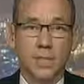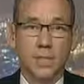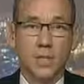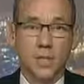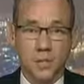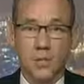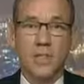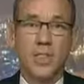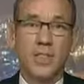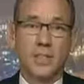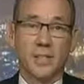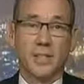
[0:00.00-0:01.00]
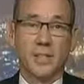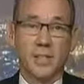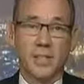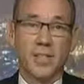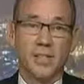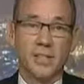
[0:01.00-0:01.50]
The truth is,
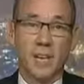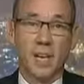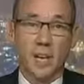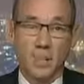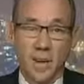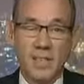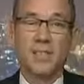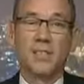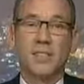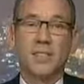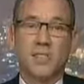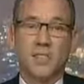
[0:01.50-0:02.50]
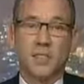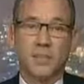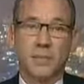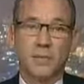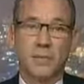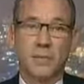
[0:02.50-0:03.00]
this is Hamas's
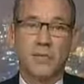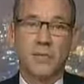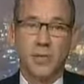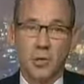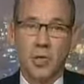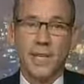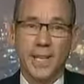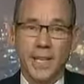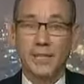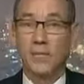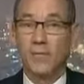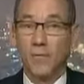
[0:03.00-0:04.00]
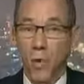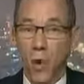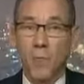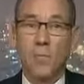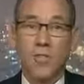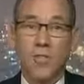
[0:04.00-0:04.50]
decision for shooting at us
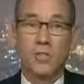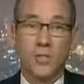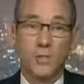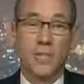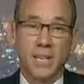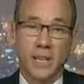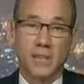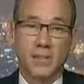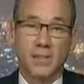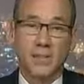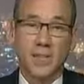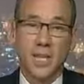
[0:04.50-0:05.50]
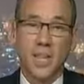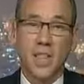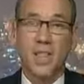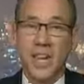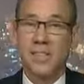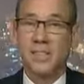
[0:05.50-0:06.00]
from these urban areas.
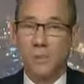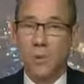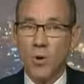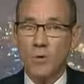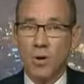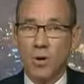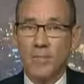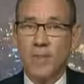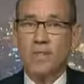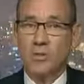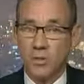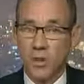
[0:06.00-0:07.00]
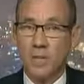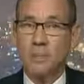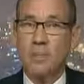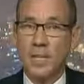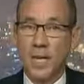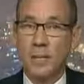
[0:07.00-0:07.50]
That is a war crime. They should
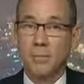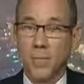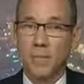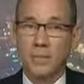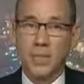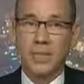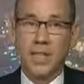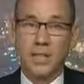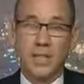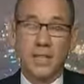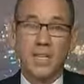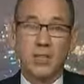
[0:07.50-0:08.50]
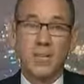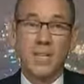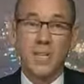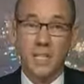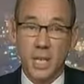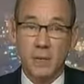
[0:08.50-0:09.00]
not be doing that, and they should be
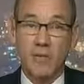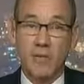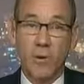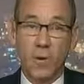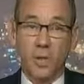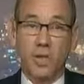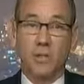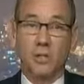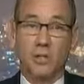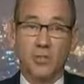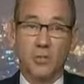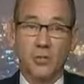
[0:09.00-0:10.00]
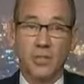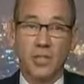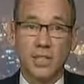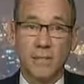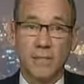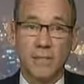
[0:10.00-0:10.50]
condemned for it, and I trust you'll
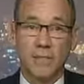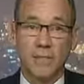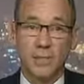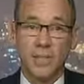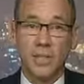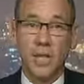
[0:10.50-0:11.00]
condemn them for doing it.